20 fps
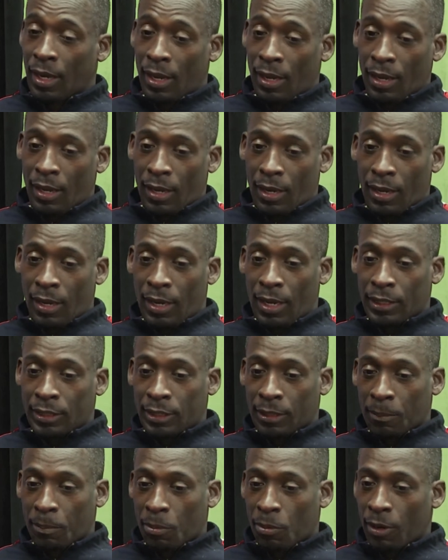as
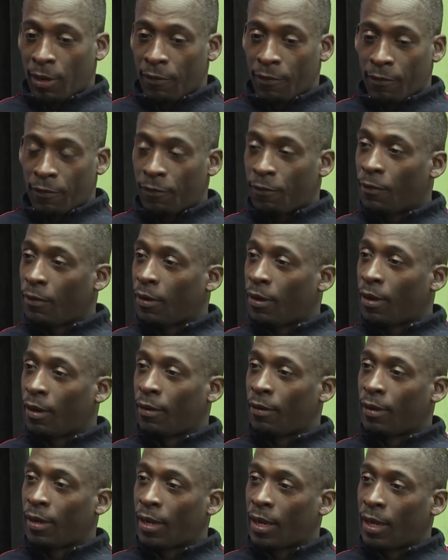an employee for
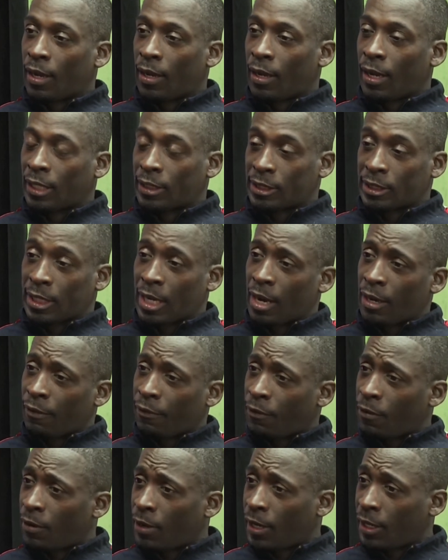Essex County
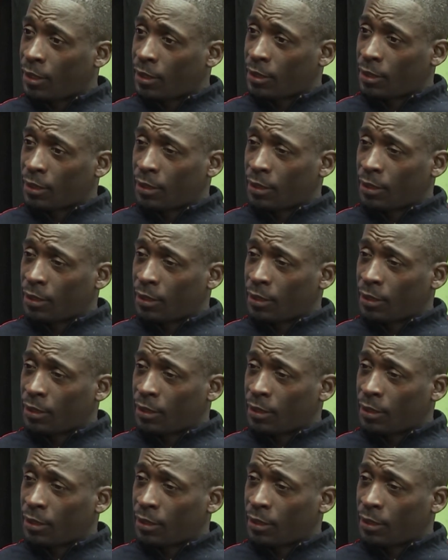4-H.